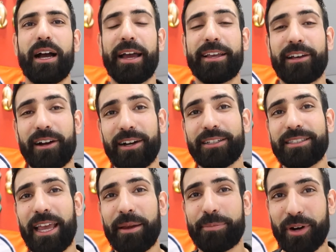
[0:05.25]
I
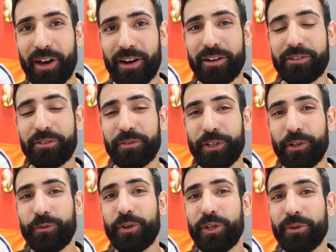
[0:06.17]
got a product
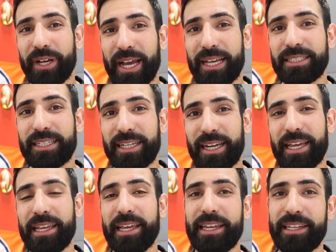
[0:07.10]
review for you guys
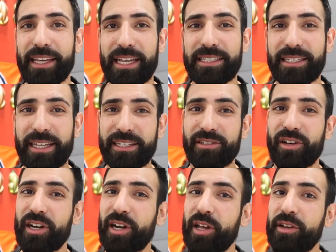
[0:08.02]
today, and yes, it is
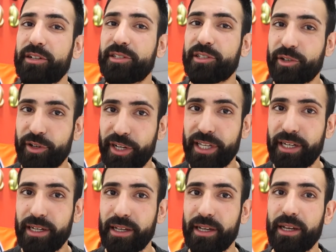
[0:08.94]
on another
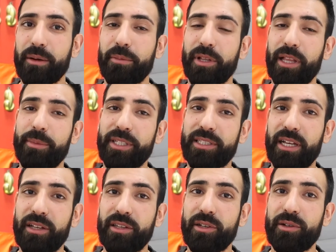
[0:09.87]
screen, but let me
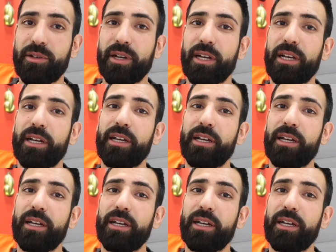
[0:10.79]
tell you,